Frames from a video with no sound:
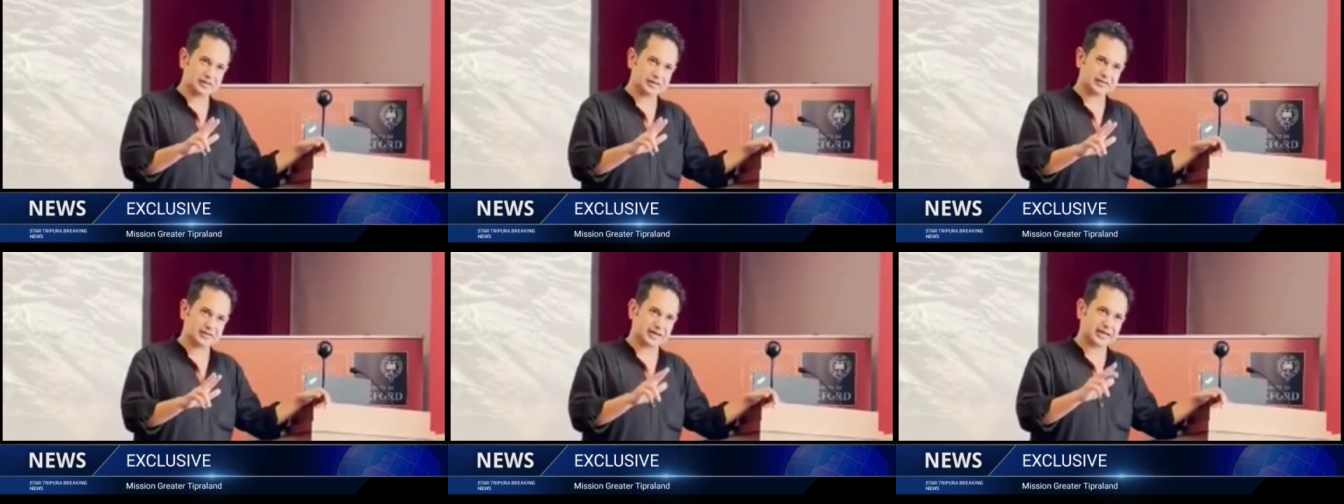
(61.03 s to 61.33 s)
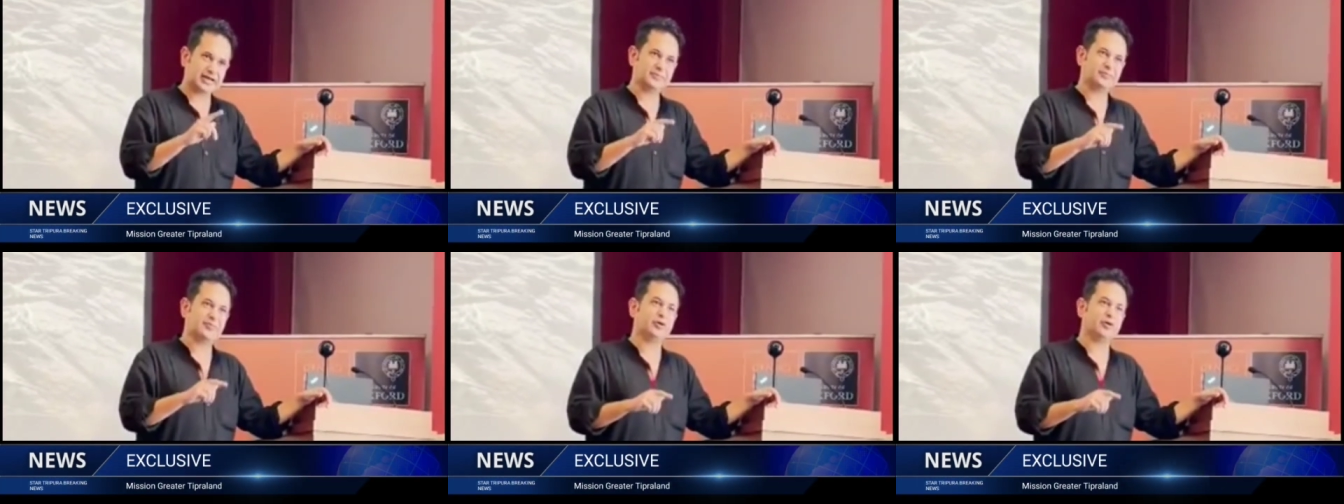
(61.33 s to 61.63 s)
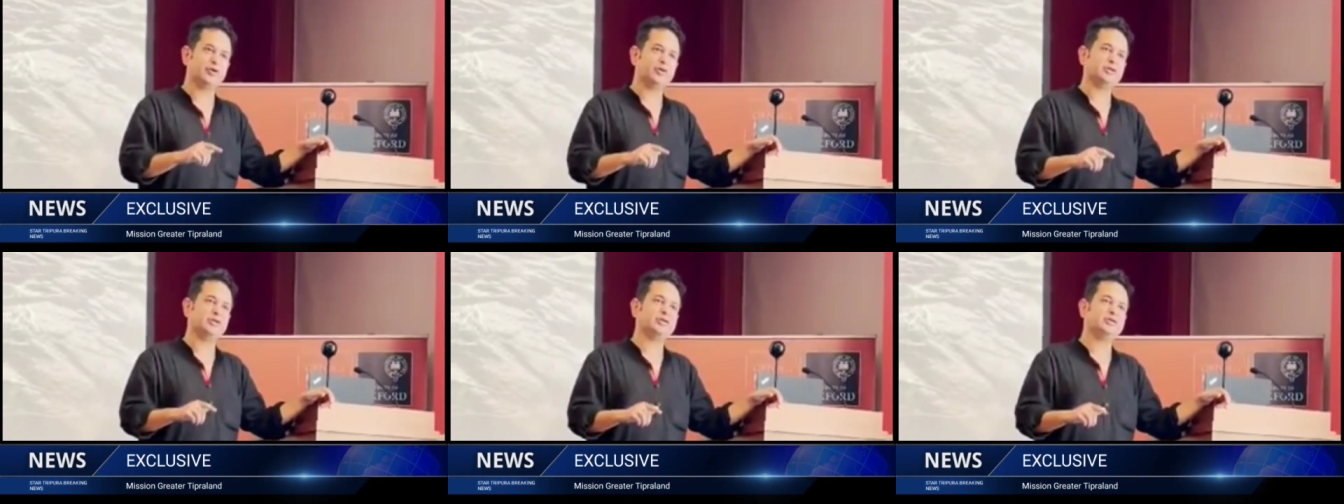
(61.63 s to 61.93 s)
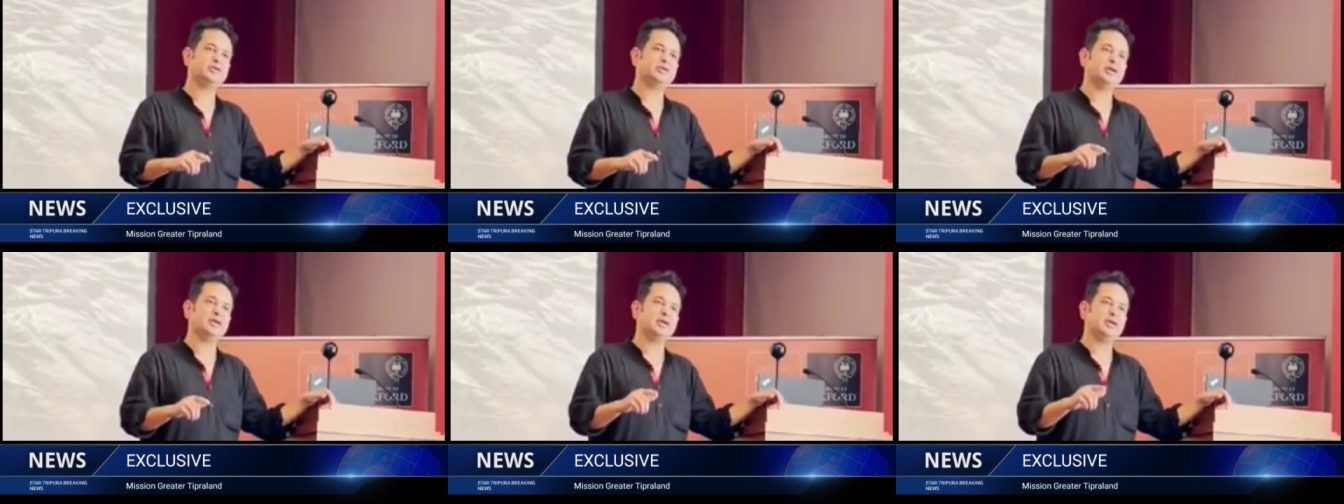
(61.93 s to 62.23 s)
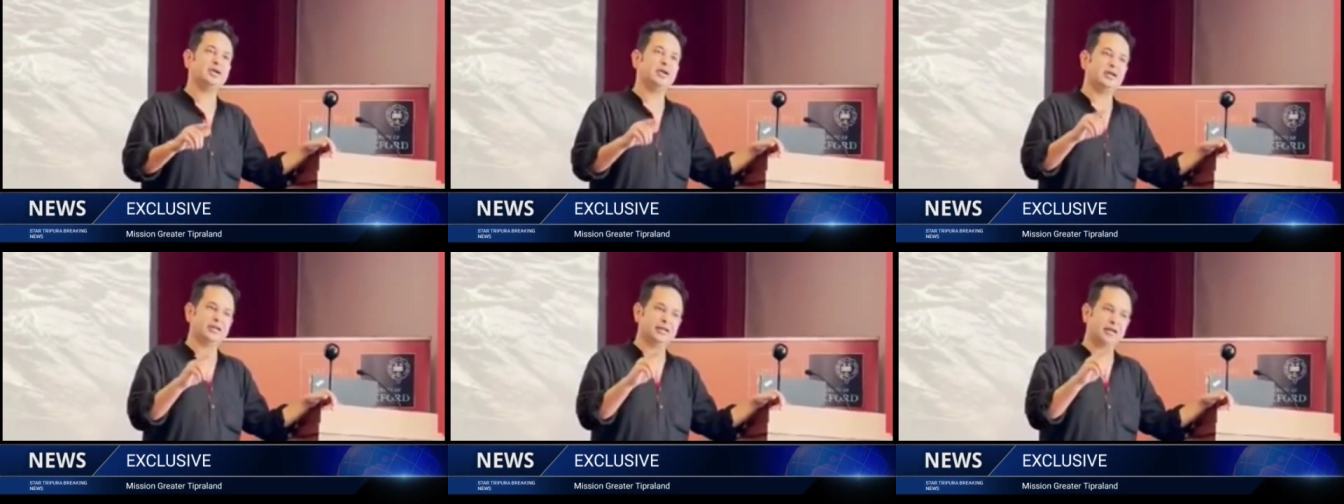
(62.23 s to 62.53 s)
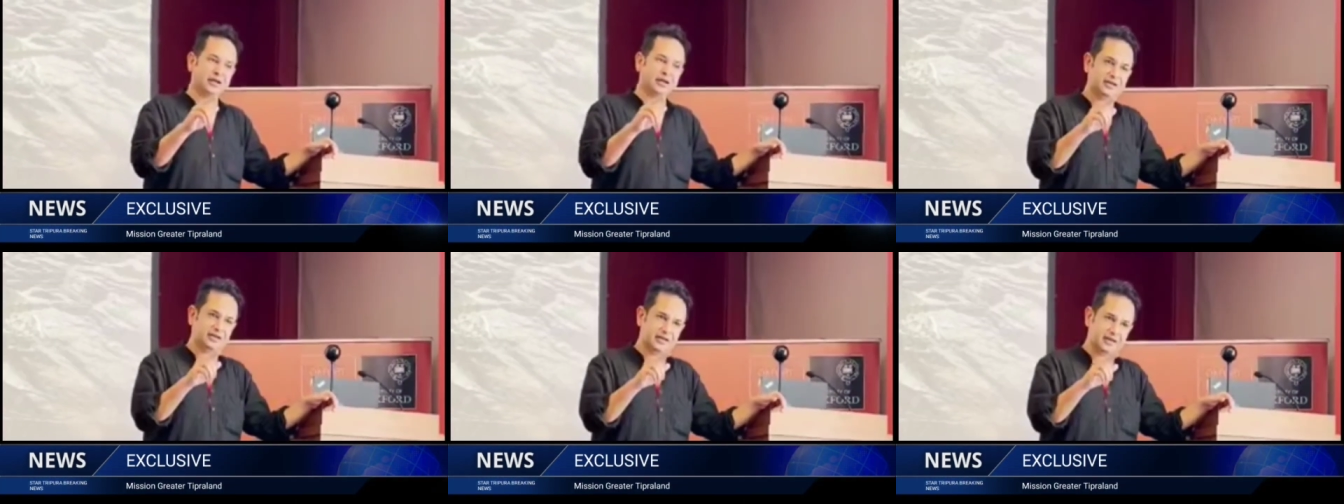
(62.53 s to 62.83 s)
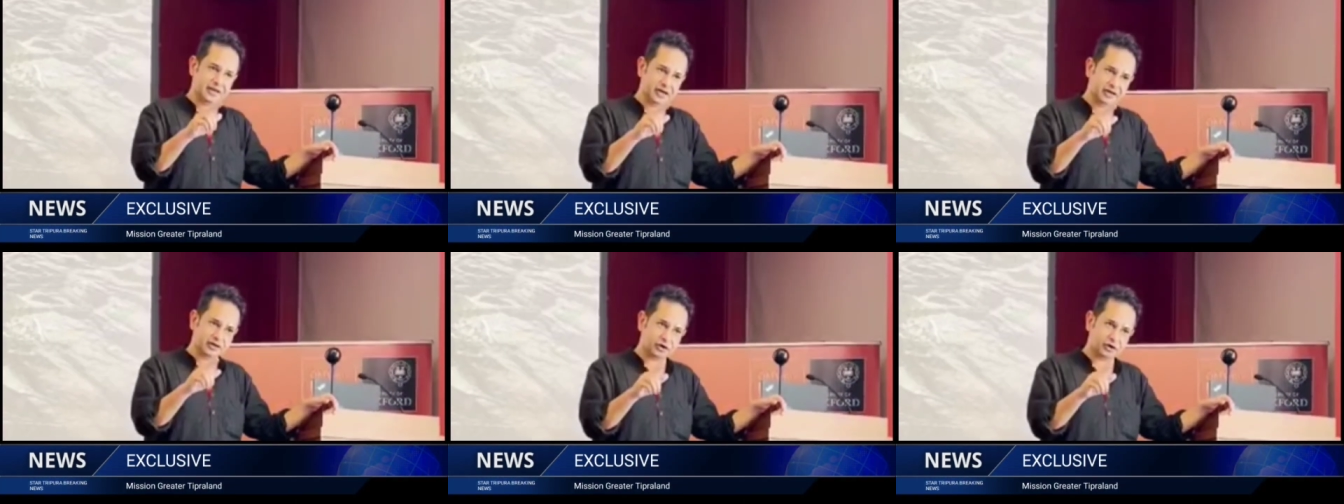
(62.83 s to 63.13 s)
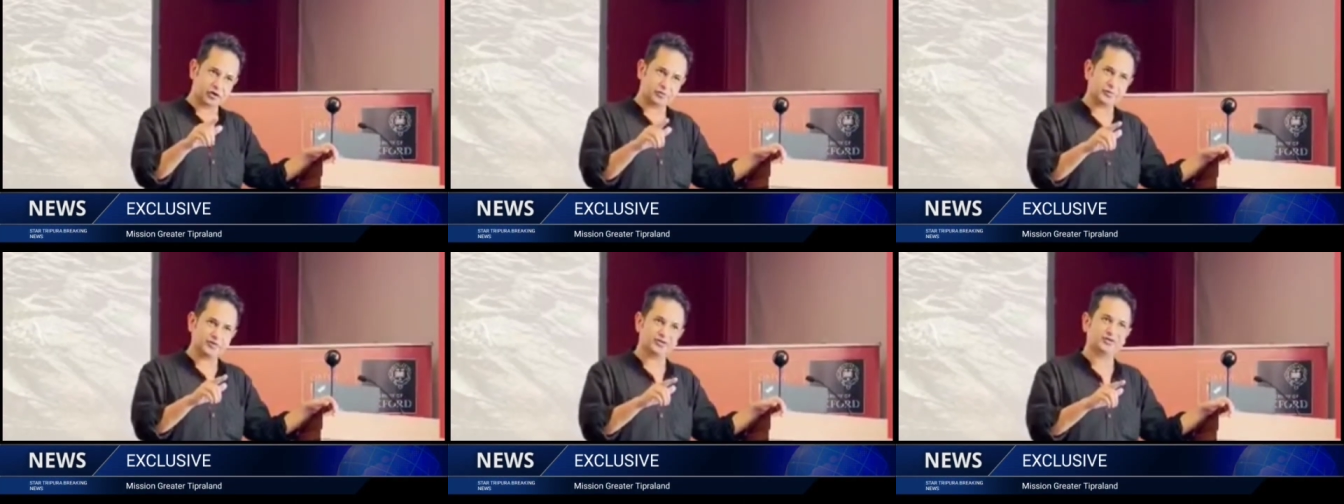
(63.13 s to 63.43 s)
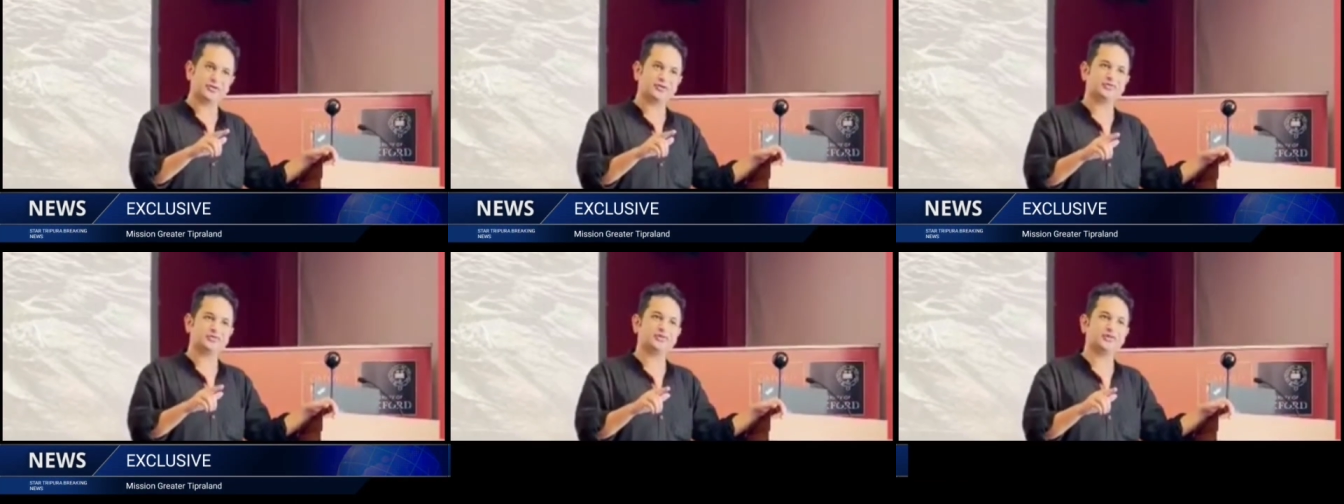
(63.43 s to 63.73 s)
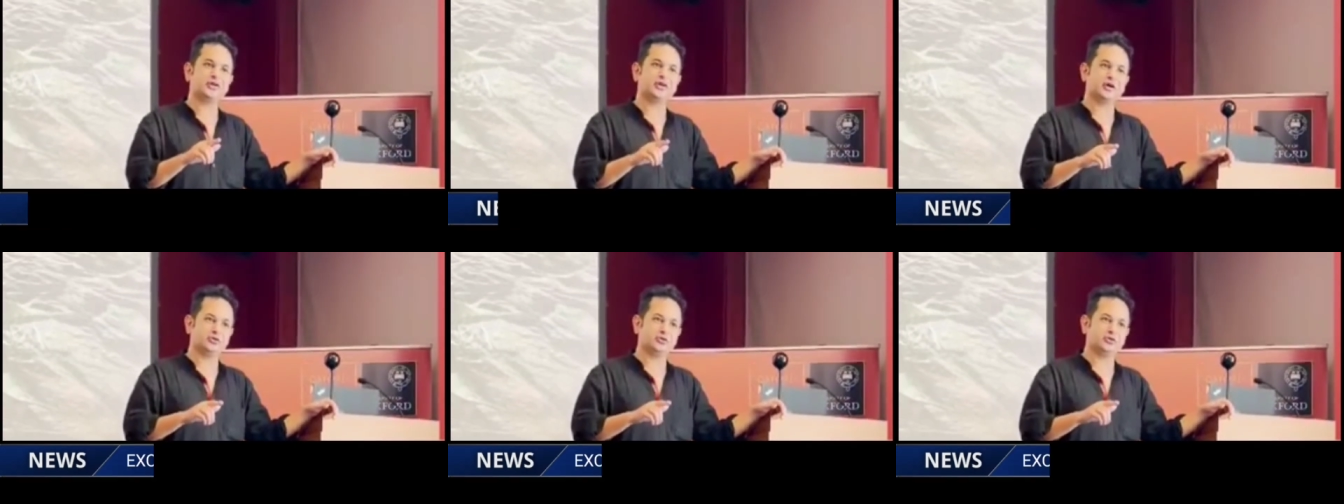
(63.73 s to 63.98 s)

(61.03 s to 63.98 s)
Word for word: Second point is that the autonomous district